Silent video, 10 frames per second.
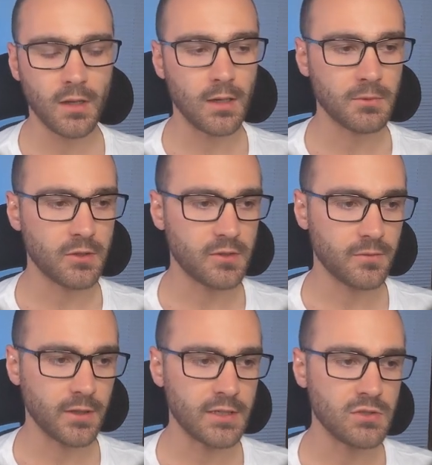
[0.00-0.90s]
I'm going to
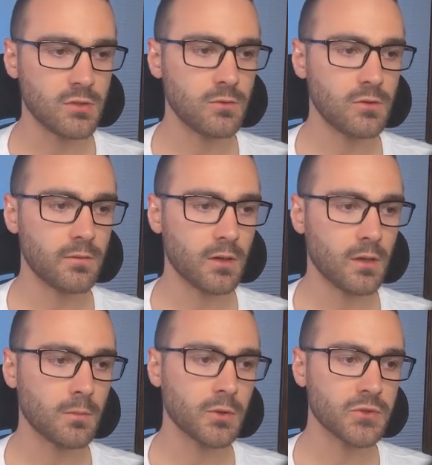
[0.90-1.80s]
define two new
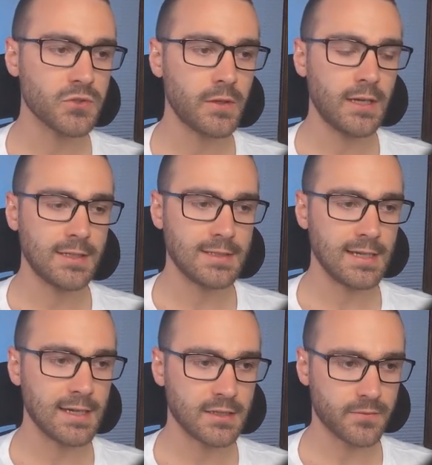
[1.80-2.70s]
variables,
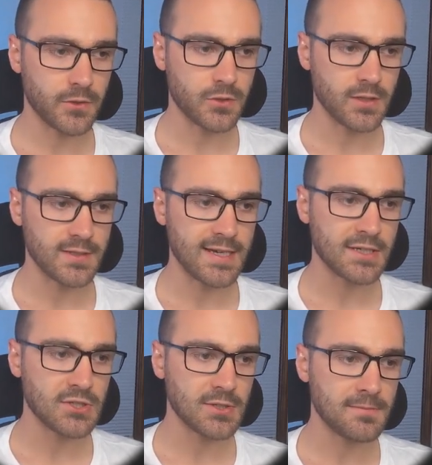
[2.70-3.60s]
tx for
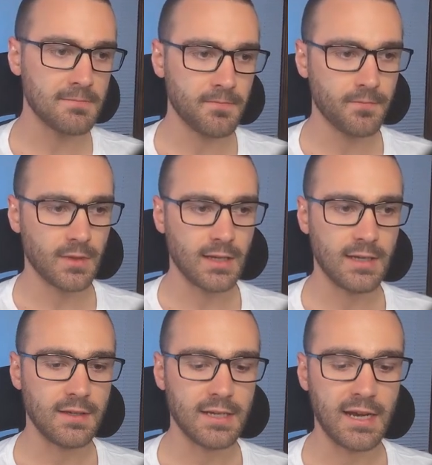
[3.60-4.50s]
transaction
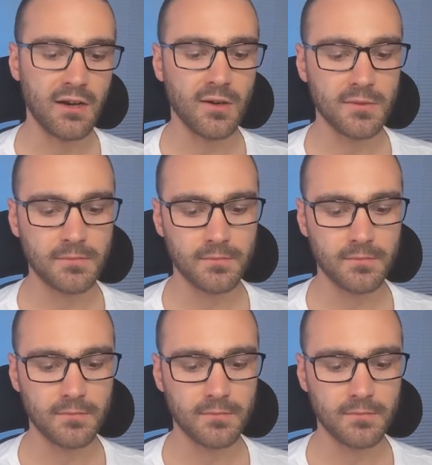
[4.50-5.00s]
and then error.